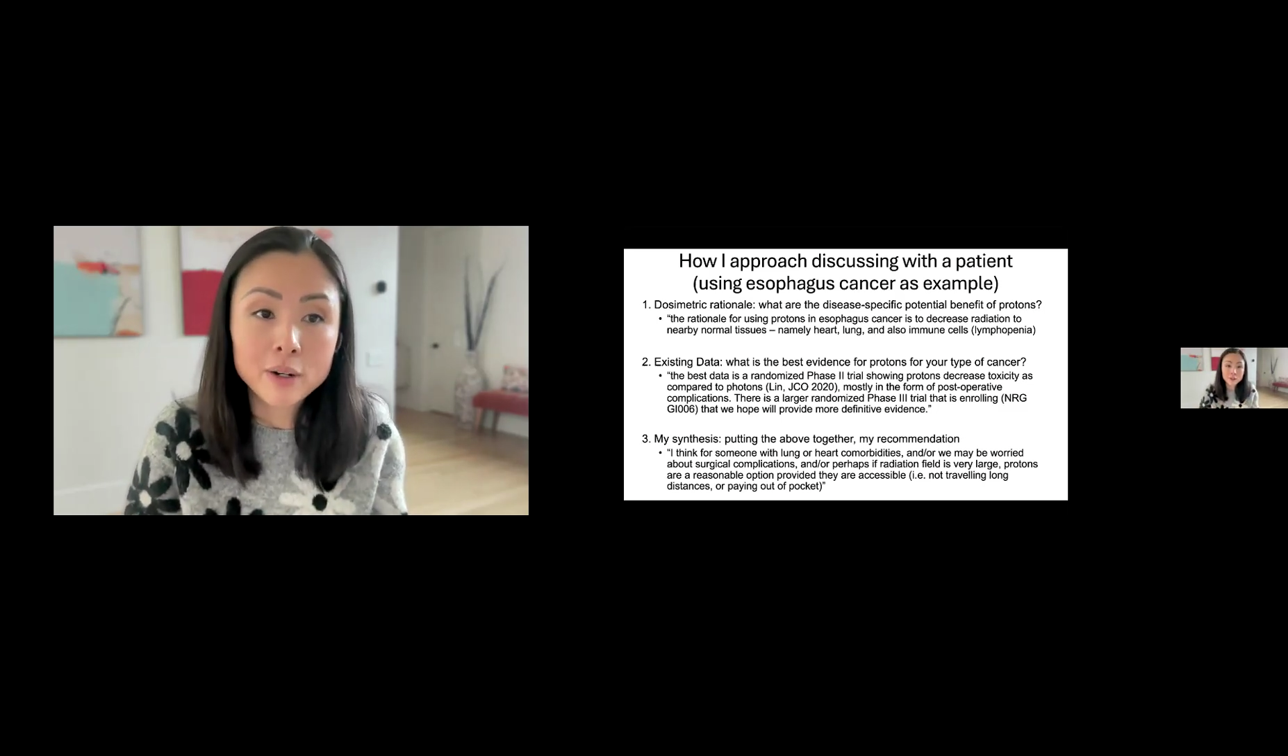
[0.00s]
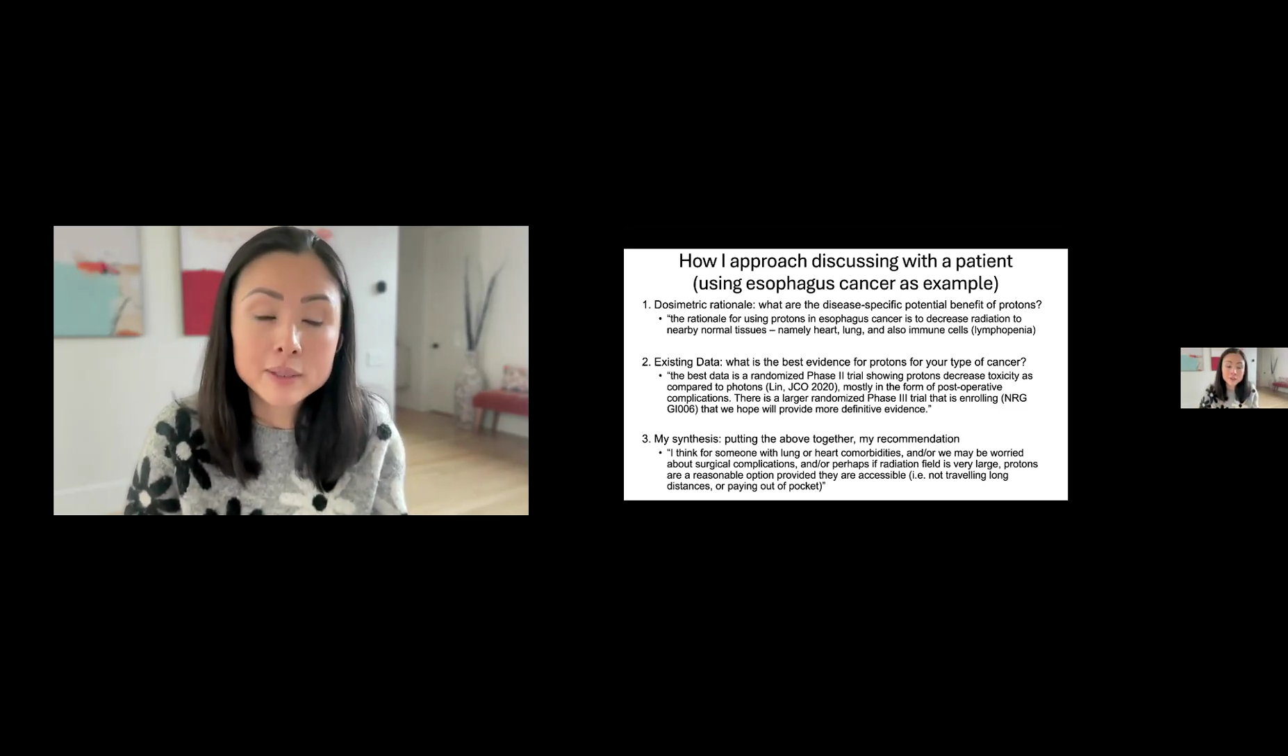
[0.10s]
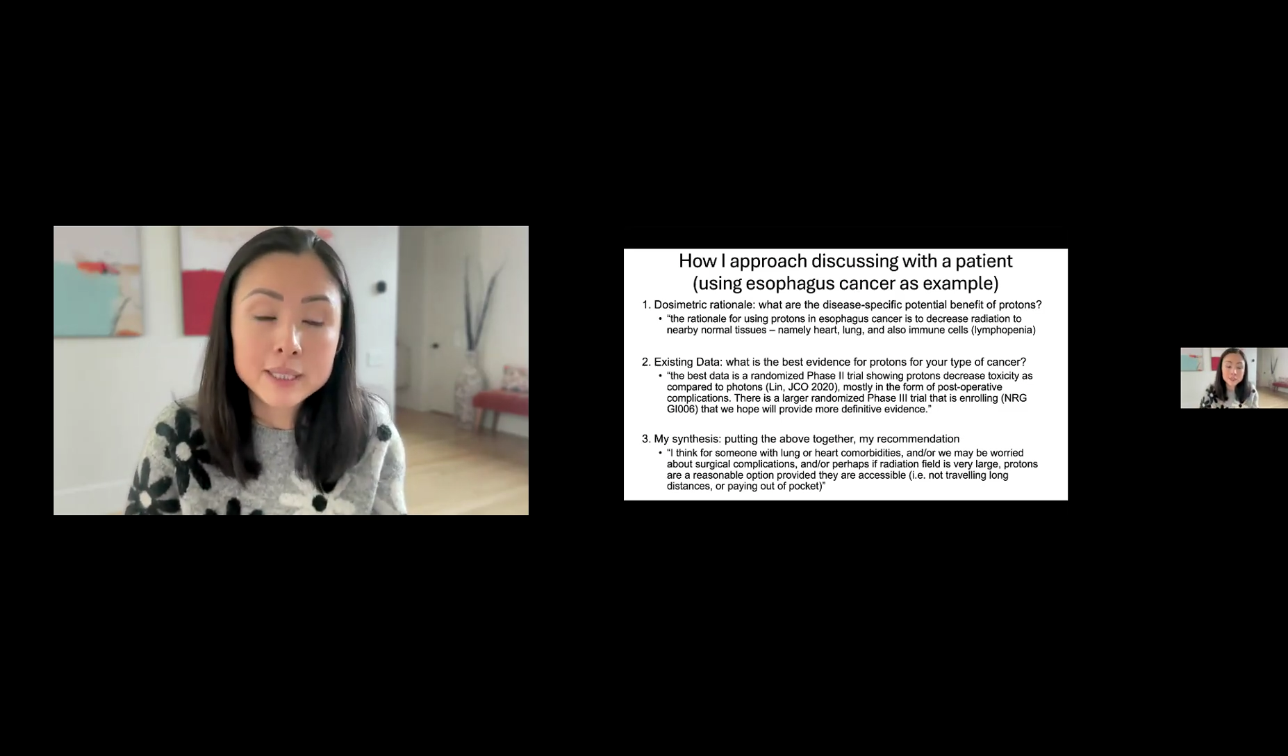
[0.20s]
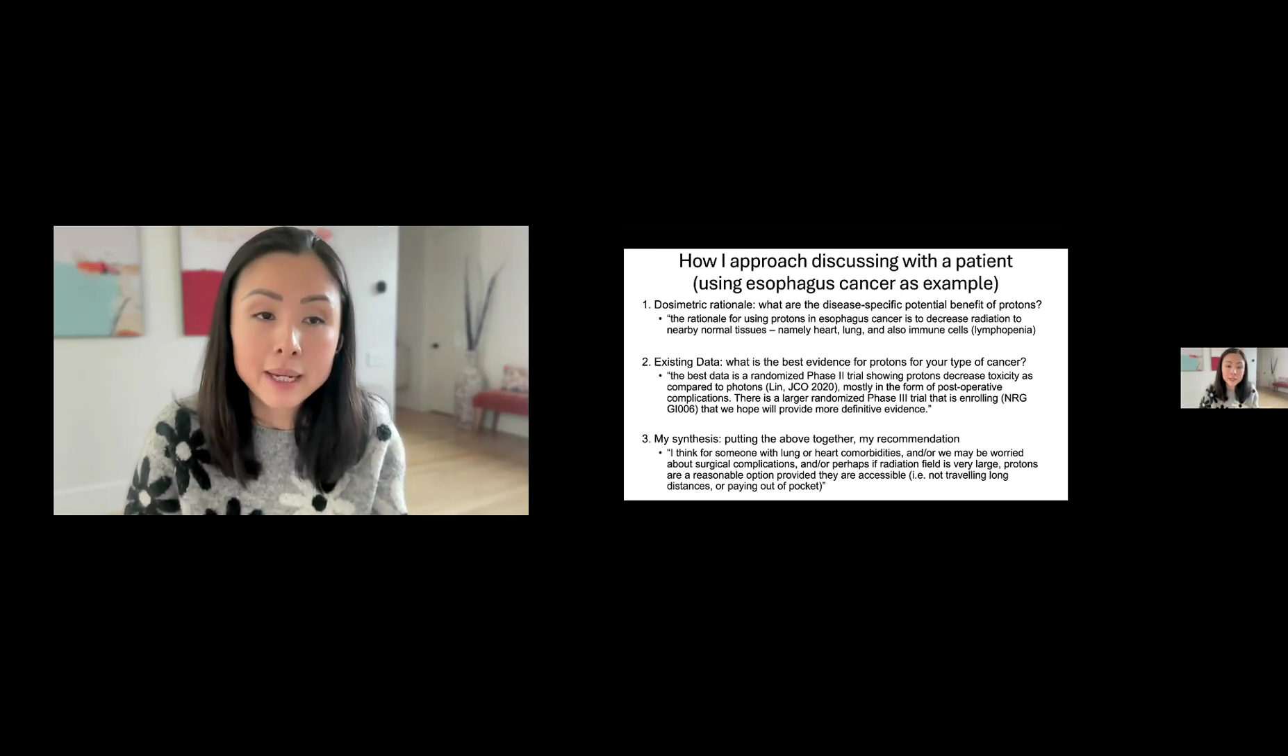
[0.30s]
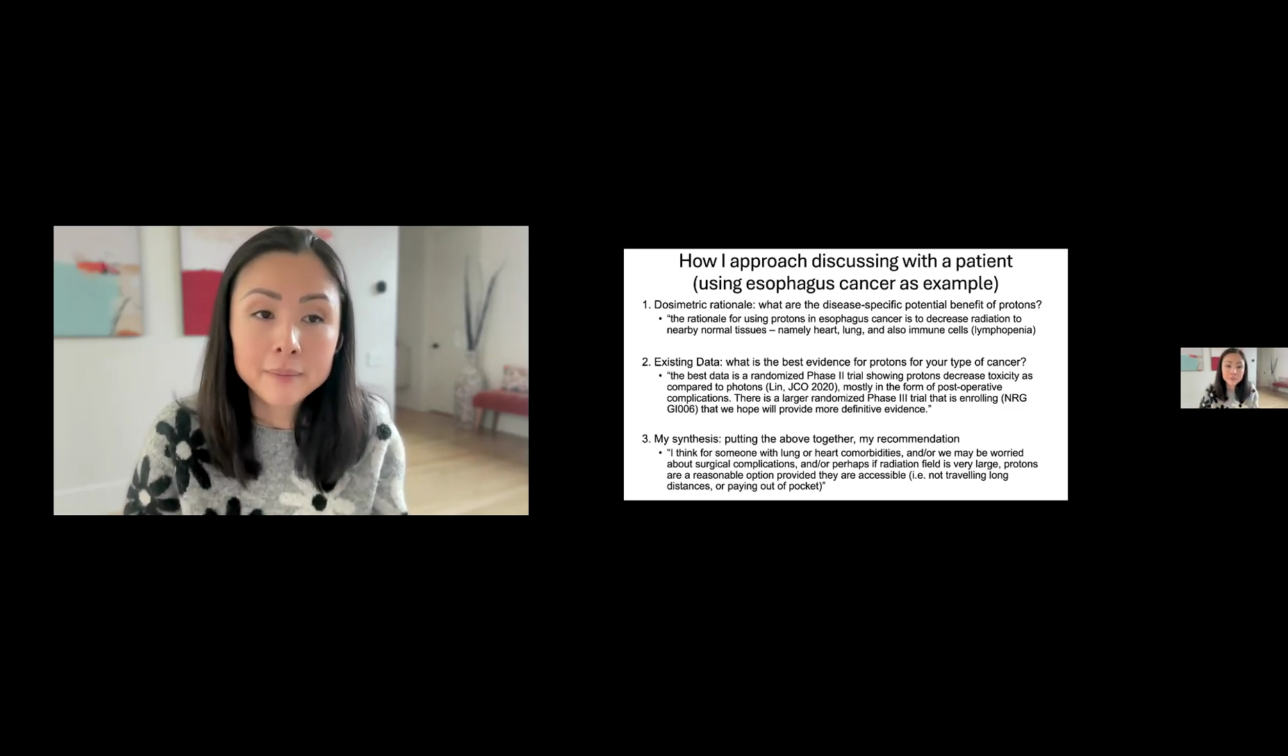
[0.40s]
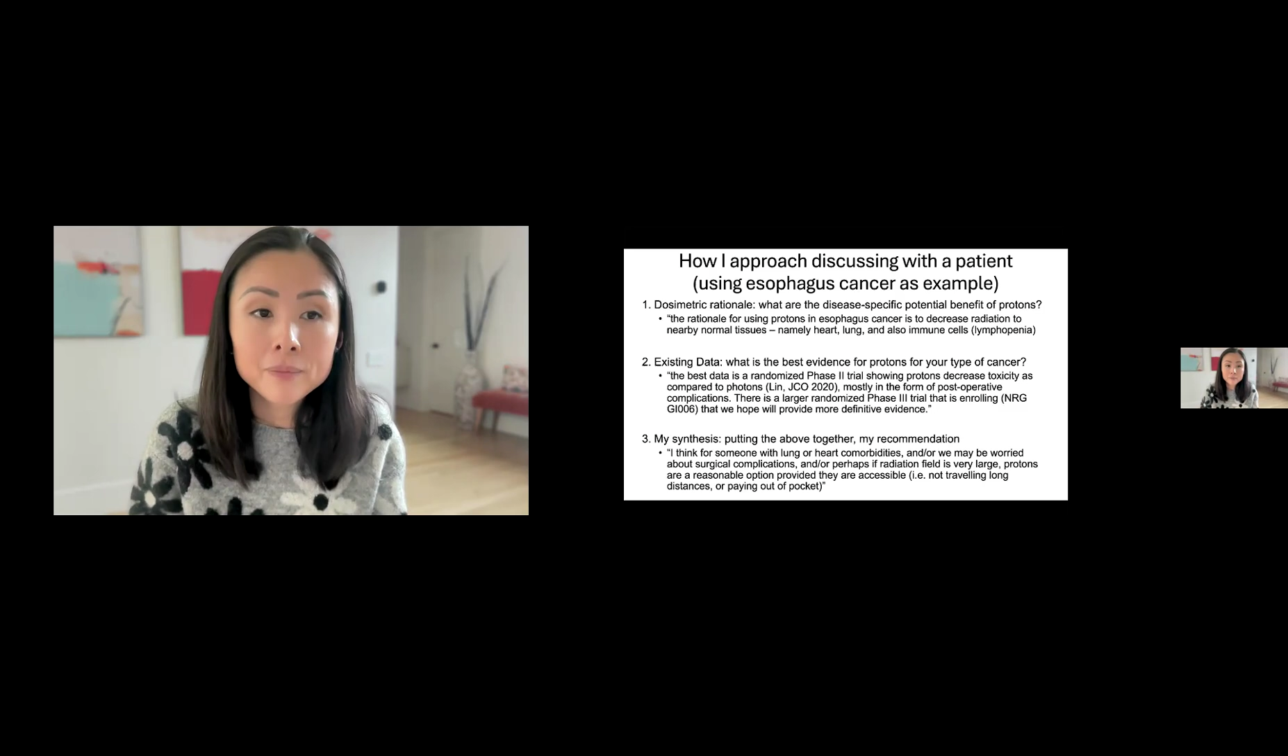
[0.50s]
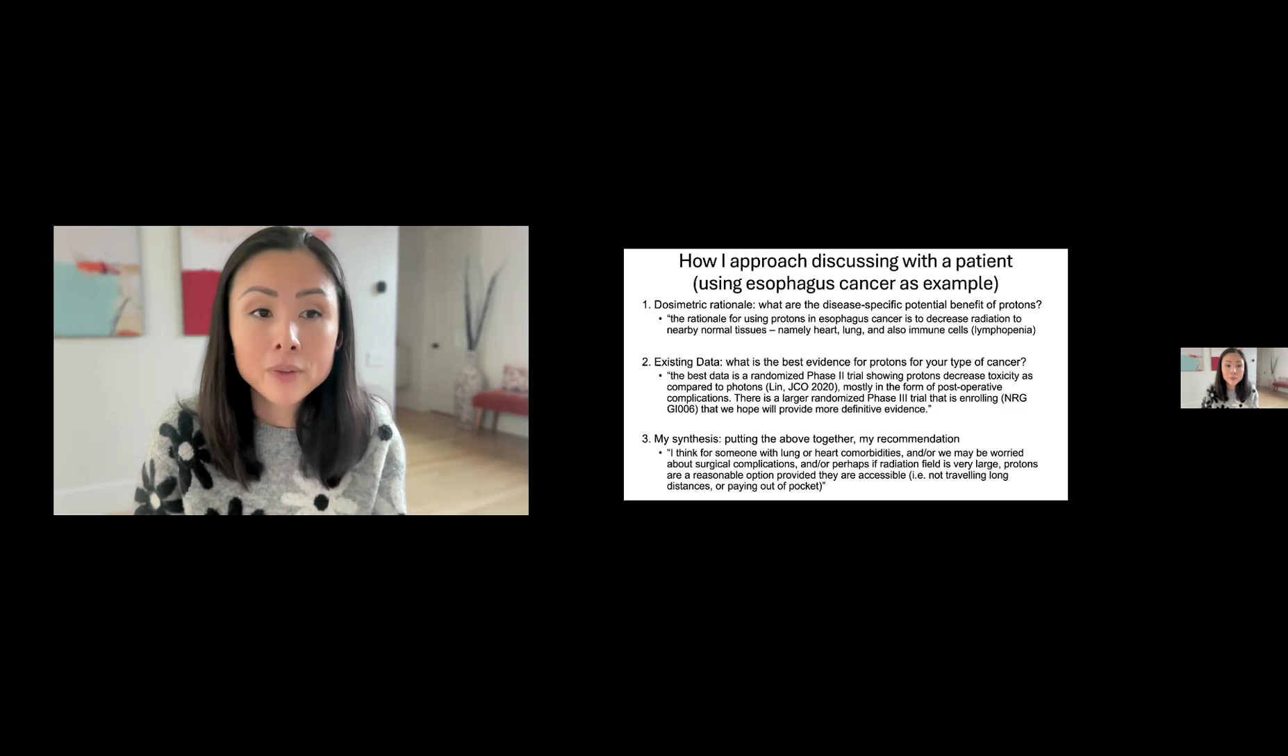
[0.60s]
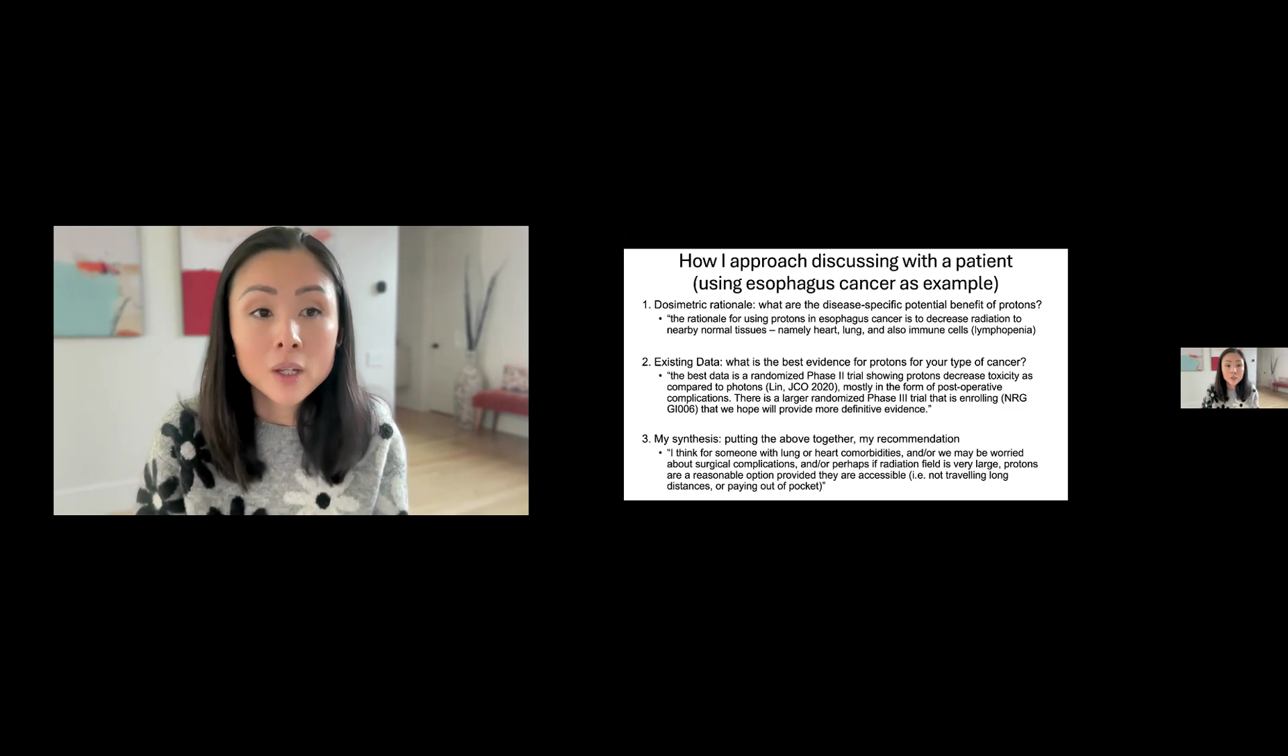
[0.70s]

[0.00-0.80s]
I would say,